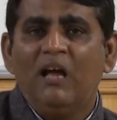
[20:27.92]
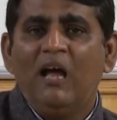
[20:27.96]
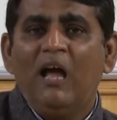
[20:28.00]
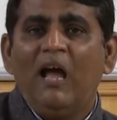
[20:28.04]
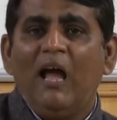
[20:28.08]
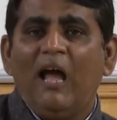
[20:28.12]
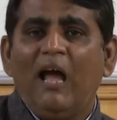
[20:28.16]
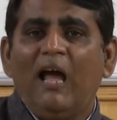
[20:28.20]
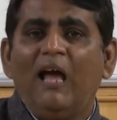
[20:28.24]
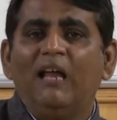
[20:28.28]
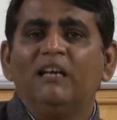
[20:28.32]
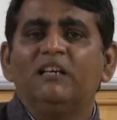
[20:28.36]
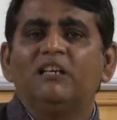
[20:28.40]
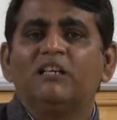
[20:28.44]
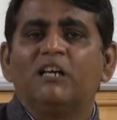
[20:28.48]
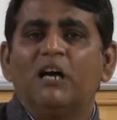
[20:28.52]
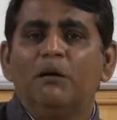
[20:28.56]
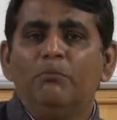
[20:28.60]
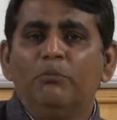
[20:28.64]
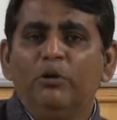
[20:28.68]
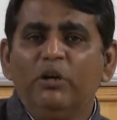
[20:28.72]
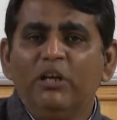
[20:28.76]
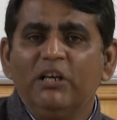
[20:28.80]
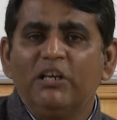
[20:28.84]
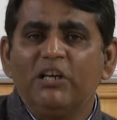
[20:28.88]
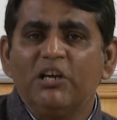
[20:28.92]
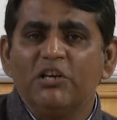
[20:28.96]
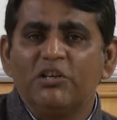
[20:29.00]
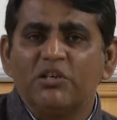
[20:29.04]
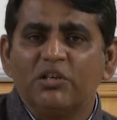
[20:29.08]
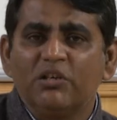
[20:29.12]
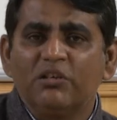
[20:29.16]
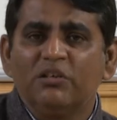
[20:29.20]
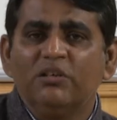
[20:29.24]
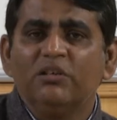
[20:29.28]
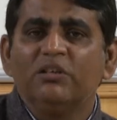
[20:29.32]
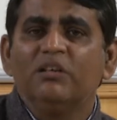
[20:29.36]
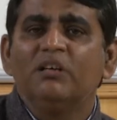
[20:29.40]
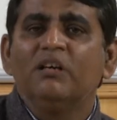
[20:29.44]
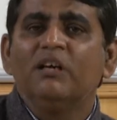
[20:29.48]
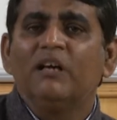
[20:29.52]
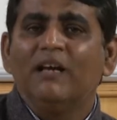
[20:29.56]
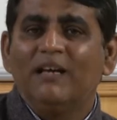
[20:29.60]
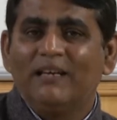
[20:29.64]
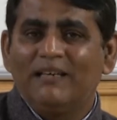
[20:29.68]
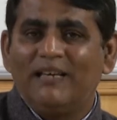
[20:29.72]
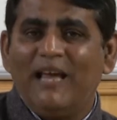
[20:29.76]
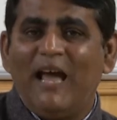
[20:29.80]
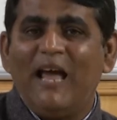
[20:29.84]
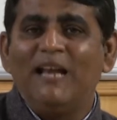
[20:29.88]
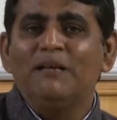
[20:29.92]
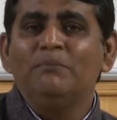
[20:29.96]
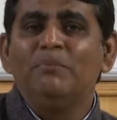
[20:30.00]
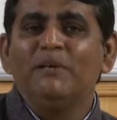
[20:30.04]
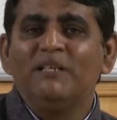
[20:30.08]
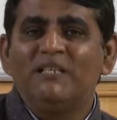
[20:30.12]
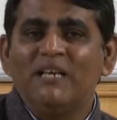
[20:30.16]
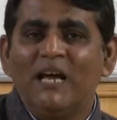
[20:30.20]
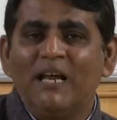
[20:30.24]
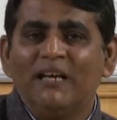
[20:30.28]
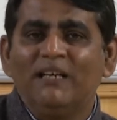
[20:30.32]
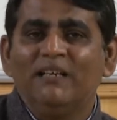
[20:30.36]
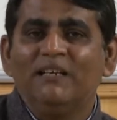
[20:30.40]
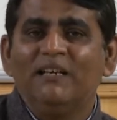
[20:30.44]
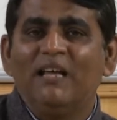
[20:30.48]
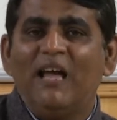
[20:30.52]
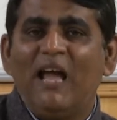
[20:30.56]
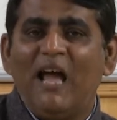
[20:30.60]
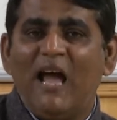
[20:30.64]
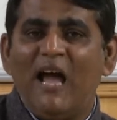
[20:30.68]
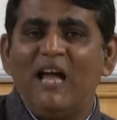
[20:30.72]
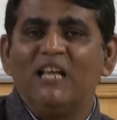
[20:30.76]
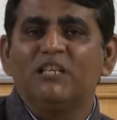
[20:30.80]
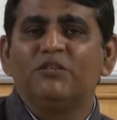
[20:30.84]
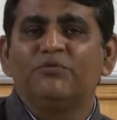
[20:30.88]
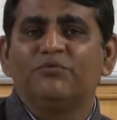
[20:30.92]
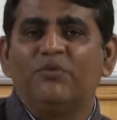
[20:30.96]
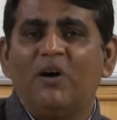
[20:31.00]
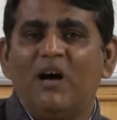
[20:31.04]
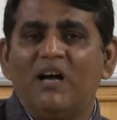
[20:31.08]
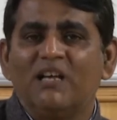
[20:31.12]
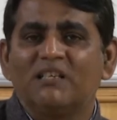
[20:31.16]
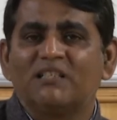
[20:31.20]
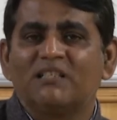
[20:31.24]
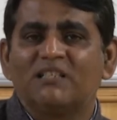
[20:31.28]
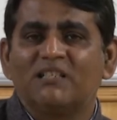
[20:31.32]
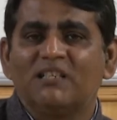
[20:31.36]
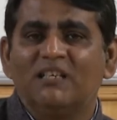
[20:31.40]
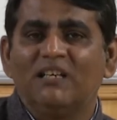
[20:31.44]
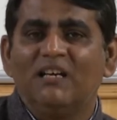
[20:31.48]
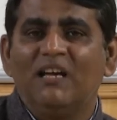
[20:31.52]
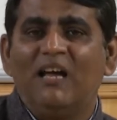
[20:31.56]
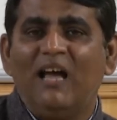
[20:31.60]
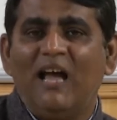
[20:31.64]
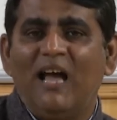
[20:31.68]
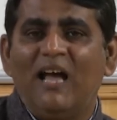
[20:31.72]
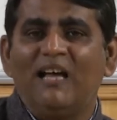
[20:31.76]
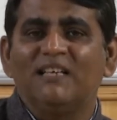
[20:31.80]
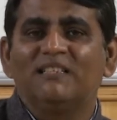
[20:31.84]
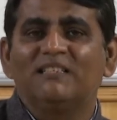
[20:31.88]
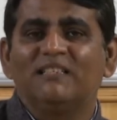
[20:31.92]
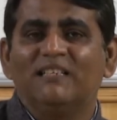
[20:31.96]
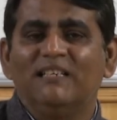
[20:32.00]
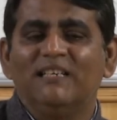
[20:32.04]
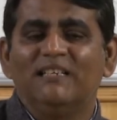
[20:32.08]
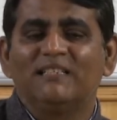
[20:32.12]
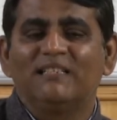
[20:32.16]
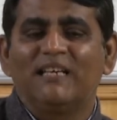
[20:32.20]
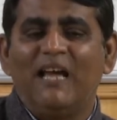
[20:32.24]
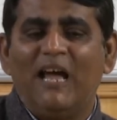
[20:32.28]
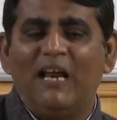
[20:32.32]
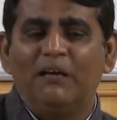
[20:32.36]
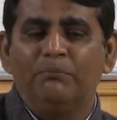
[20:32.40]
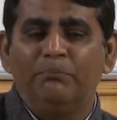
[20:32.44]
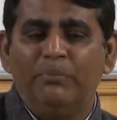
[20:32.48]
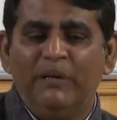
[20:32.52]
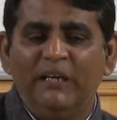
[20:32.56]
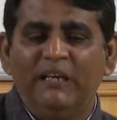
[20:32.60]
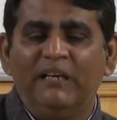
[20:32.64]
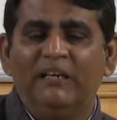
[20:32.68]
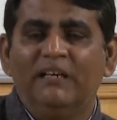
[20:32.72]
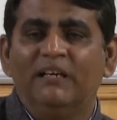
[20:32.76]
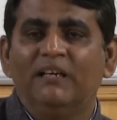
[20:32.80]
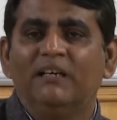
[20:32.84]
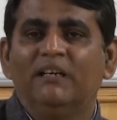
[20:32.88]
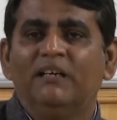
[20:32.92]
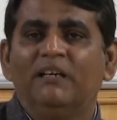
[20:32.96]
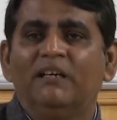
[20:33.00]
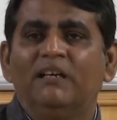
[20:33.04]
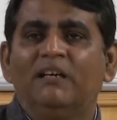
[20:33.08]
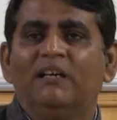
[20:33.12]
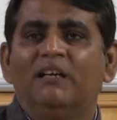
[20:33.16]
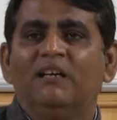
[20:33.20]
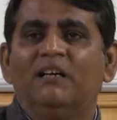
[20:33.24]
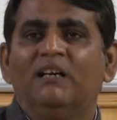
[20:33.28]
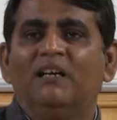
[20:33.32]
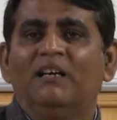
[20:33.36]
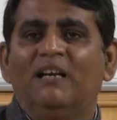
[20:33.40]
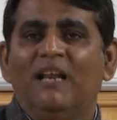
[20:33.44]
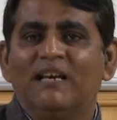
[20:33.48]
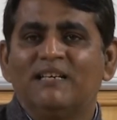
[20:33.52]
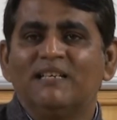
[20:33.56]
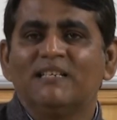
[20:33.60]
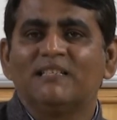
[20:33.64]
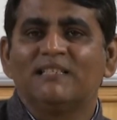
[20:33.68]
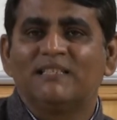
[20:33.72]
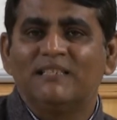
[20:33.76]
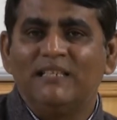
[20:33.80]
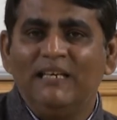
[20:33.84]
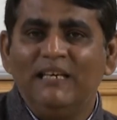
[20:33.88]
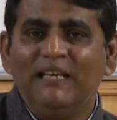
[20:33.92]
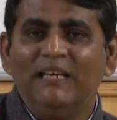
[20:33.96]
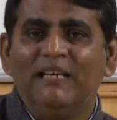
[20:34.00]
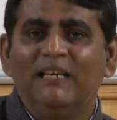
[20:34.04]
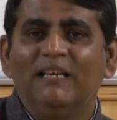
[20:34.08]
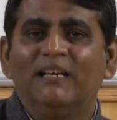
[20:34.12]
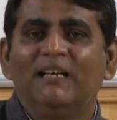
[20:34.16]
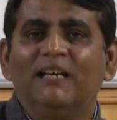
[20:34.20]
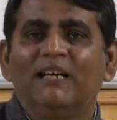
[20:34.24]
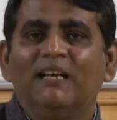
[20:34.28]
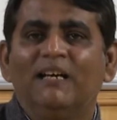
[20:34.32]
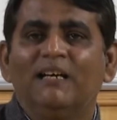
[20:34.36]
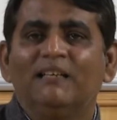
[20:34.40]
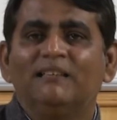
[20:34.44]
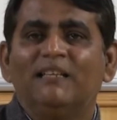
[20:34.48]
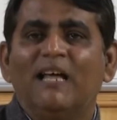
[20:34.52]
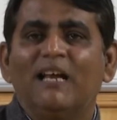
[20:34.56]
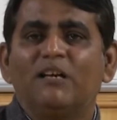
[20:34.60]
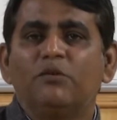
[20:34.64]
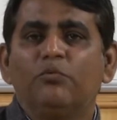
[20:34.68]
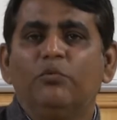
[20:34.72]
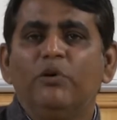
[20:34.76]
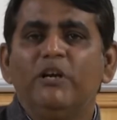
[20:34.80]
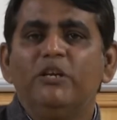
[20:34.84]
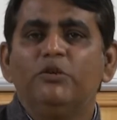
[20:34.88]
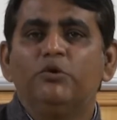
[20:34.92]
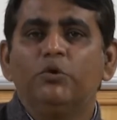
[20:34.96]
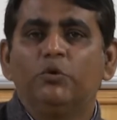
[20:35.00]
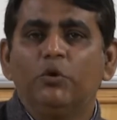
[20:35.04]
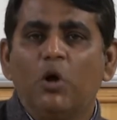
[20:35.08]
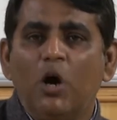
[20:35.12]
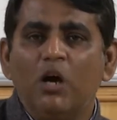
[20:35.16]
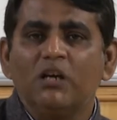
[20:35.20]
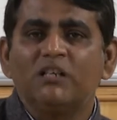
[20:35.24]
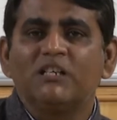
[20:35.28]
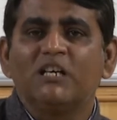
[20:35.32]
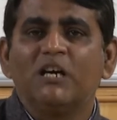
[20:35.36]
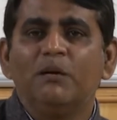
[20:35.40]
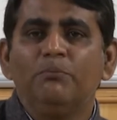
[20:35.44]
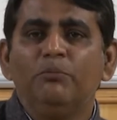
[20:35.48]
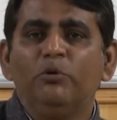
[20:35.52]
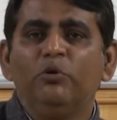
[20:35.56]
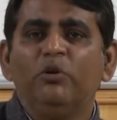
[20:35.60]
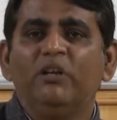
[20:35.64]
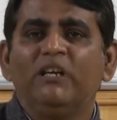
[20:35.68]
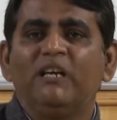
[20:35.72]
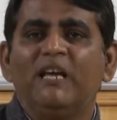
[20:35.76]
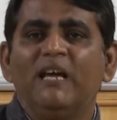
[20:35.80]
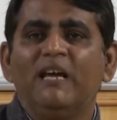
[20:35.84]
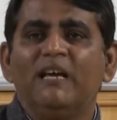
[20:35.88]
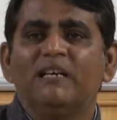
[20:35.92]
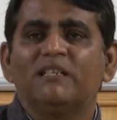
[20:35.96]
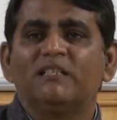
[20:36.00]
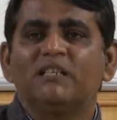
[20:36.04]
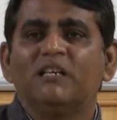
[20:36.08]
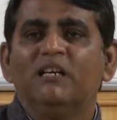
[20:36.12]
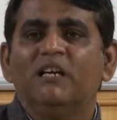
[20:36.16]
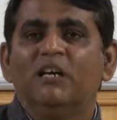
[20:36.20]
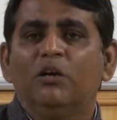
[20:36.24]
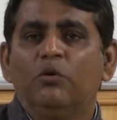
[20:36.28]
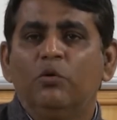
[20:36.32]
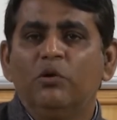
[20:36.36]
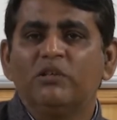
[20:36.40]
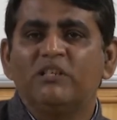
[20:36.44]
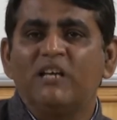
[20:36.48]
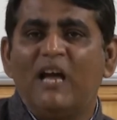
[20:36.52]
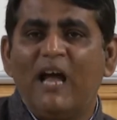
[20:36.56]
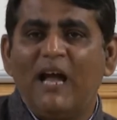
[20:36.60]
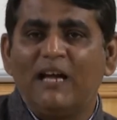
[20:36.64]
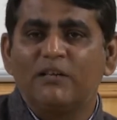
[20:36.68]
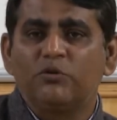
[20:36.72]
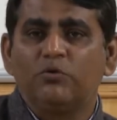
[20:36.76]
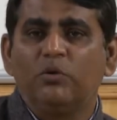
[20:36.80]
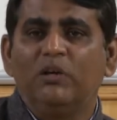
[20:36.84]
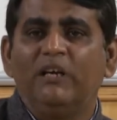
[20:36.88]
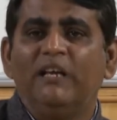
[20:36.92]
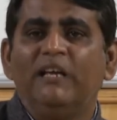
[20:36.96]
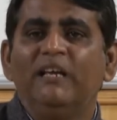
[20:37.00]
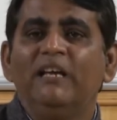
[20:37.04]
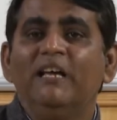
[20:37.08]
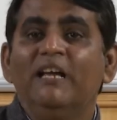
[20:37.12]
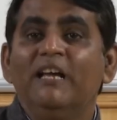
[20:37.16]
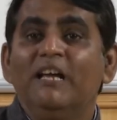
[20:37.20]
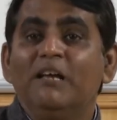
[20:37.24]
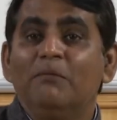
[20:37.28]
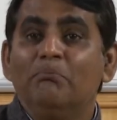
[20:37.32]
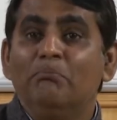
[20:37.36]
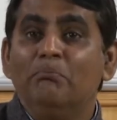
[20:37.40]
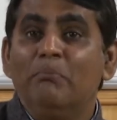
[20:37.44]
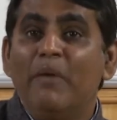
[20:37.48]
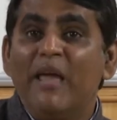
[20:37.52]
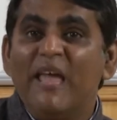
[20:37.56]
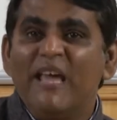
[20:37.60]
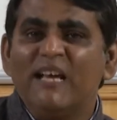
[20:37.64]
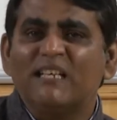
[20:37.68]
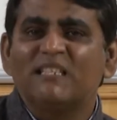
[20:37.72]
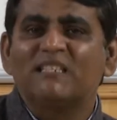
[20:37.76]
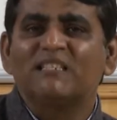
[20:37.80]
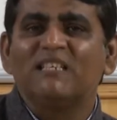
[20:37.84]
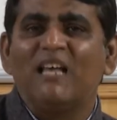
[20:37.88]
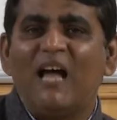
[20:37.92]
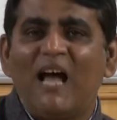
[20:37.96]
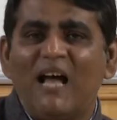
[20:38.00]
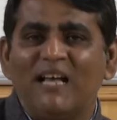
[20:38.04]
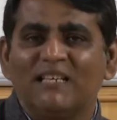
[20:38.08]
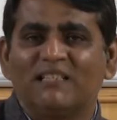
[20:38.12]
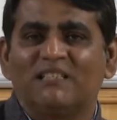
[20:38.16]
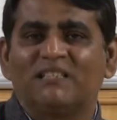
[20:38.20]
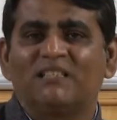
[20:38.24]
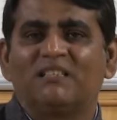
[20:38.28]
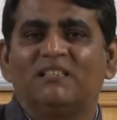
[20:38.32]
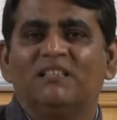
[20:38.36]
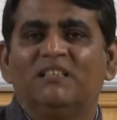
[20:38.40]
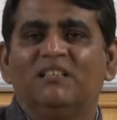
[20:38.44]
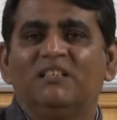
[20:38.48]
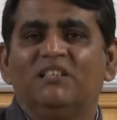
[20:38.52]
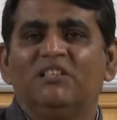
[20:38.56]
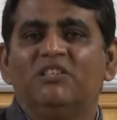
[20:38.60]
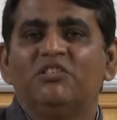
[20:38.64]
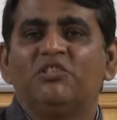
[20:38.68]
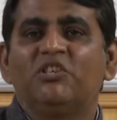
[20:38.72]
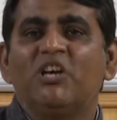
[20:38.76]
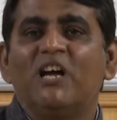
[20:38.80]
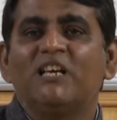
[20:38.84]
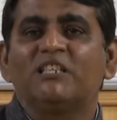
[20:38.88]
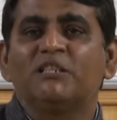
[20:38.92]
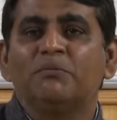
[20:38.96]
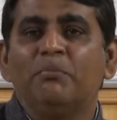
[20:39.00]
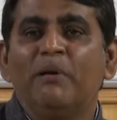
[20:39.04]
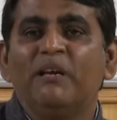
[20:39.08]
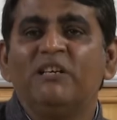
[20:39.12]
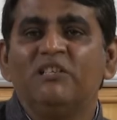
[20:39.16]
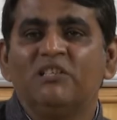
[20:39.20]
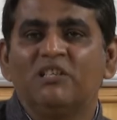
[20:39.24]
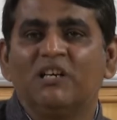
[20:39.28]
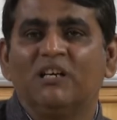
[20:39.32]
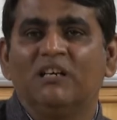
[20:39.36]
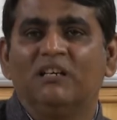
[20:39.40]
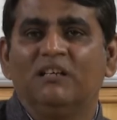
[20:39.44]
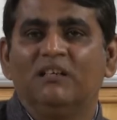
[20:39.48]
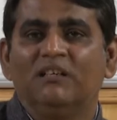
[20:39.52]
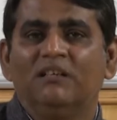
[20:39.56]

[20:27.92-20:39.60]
and communication can be done as fast as it can be, let us see that we do not communicate which actually makes us judgmental.